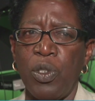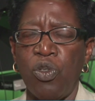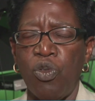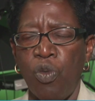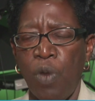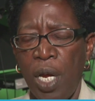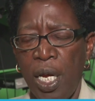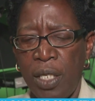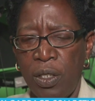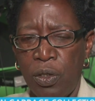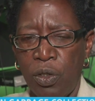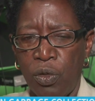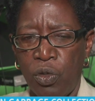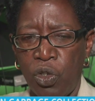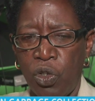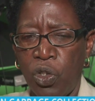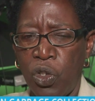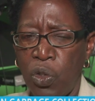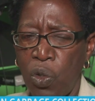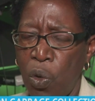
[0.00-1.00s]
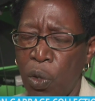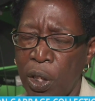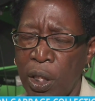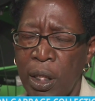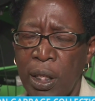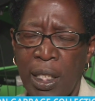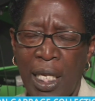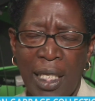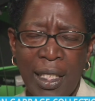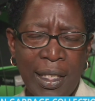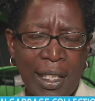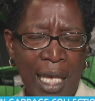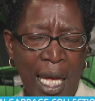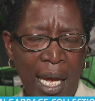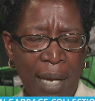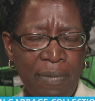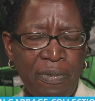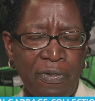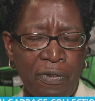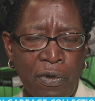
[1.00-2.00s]
is trying to shorten that
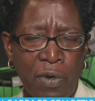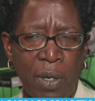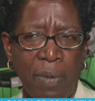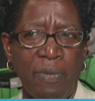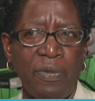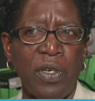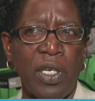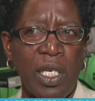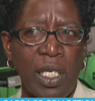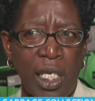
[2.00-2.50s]
time frame for